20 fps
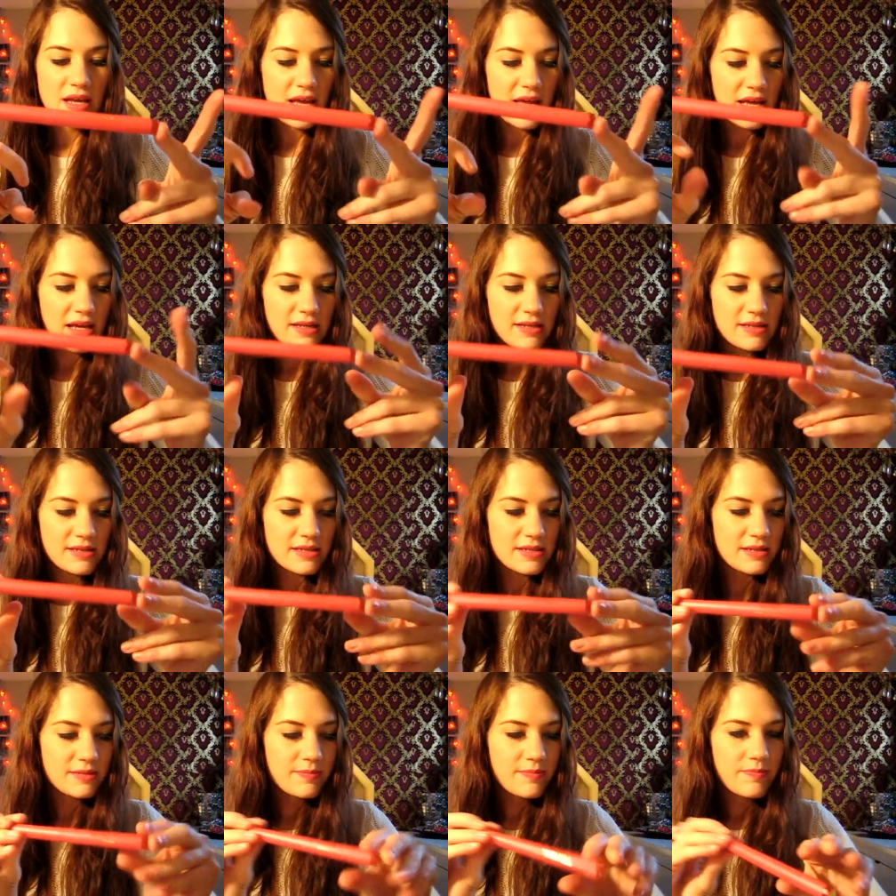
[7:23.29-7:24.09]

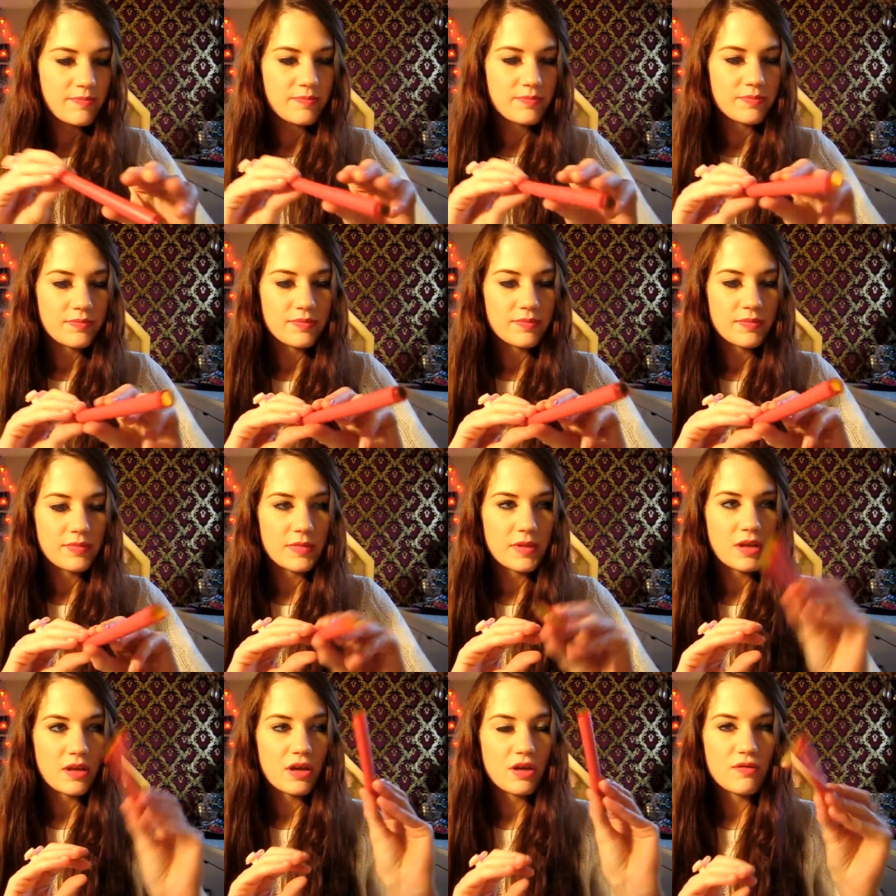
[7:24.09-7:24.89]
And
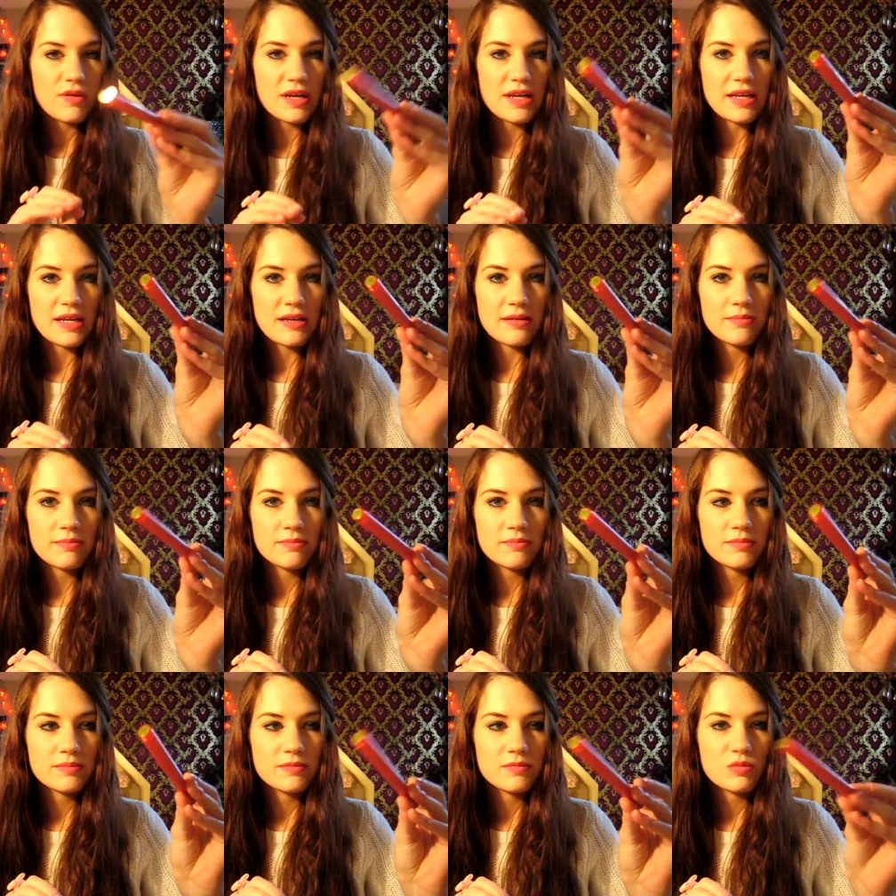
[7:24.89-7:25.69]
I really
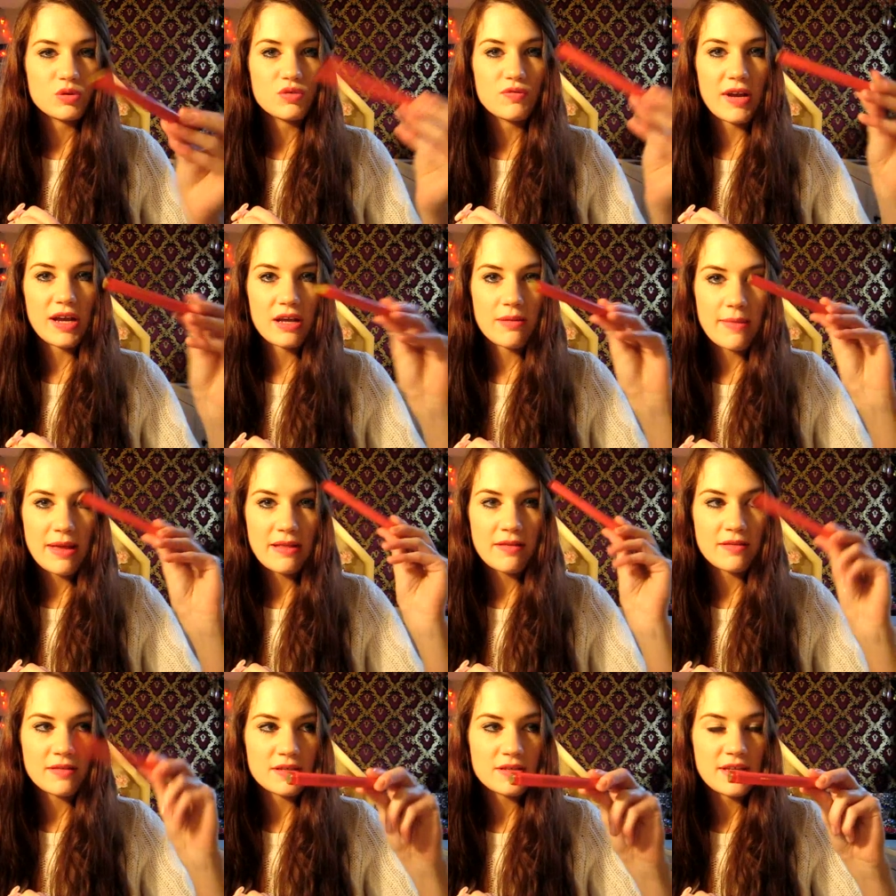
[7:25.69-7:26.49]
would
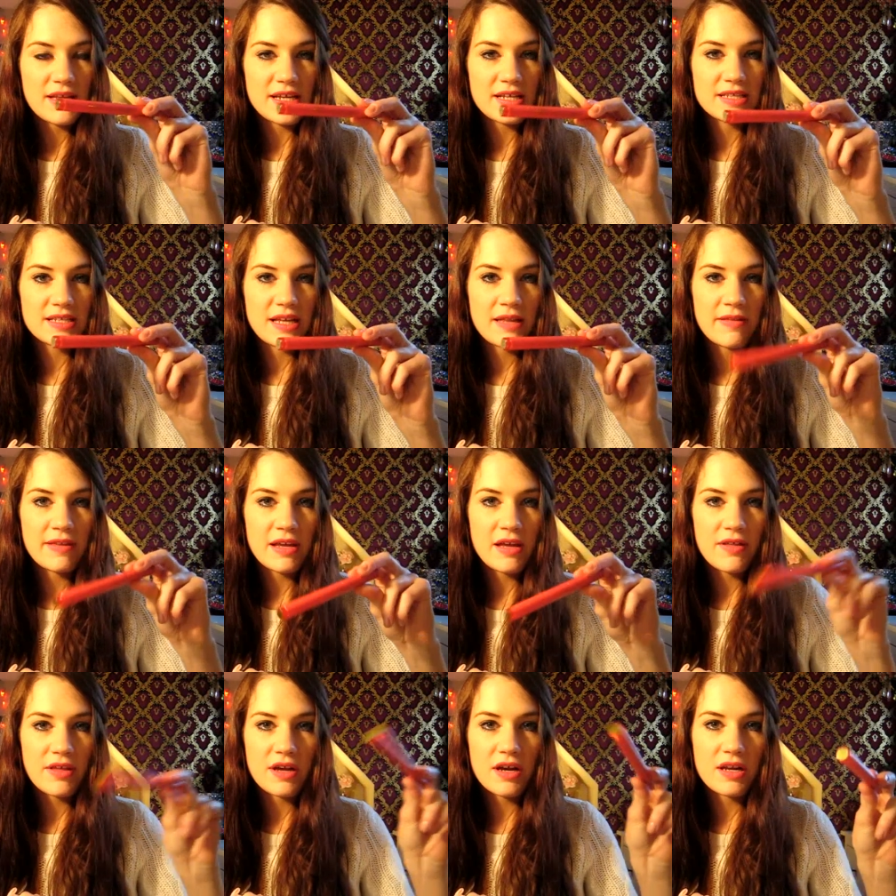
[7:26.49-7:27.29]
recommend this and
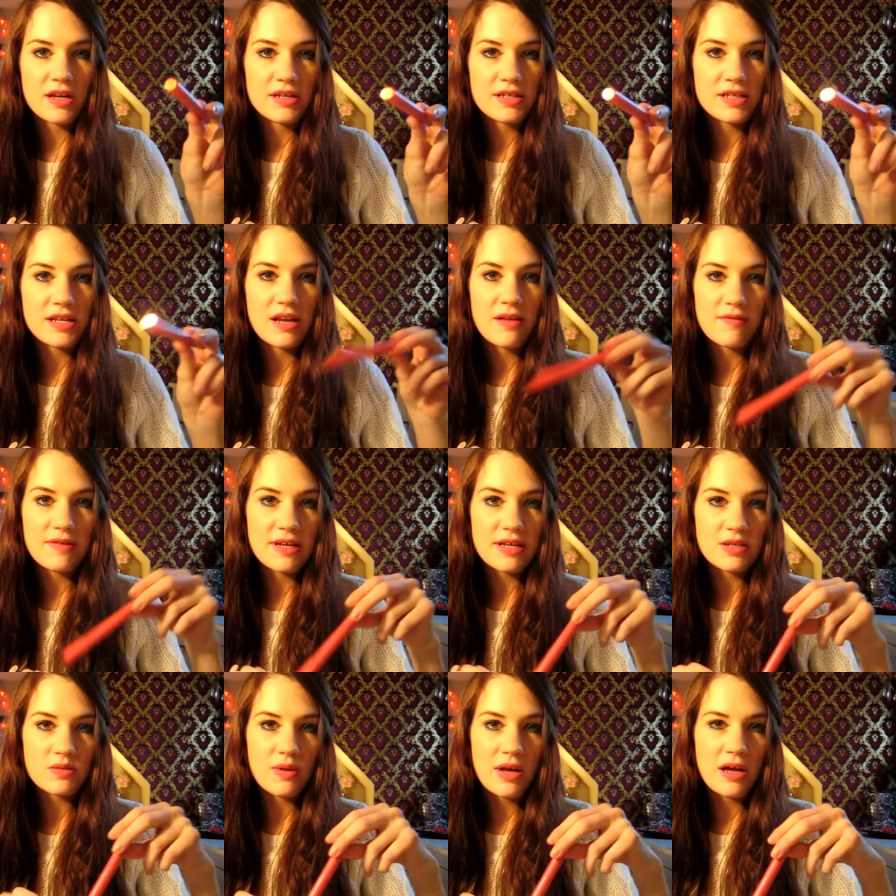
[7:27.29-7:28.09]
the other colours are
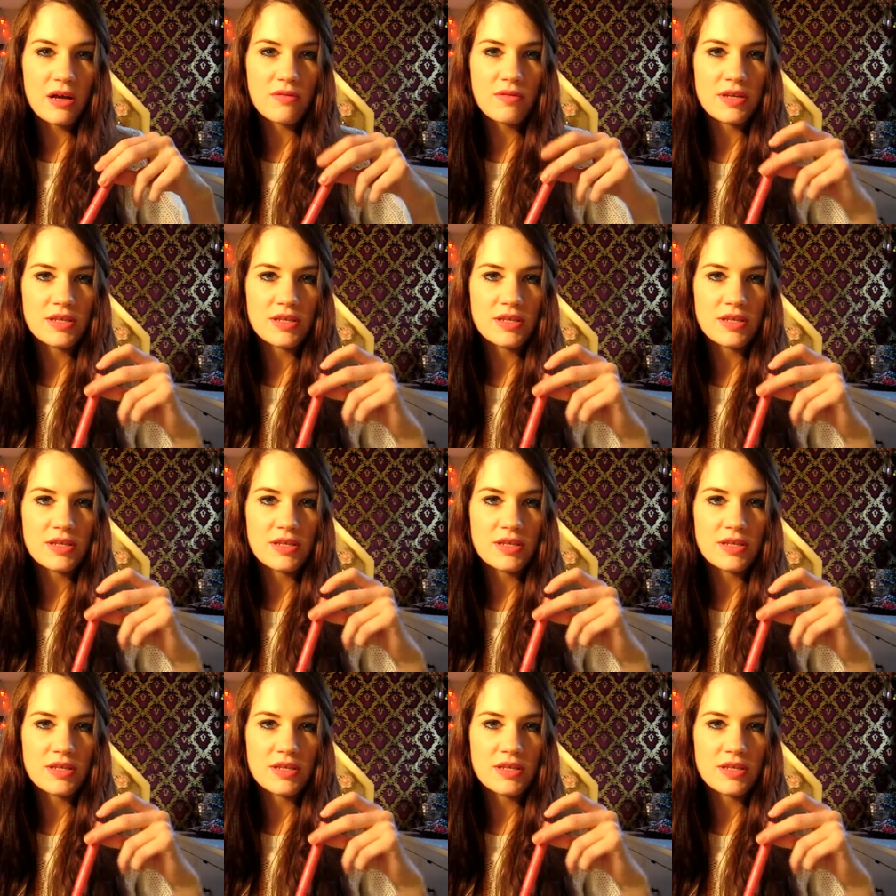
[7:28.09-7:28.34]
lovely as well.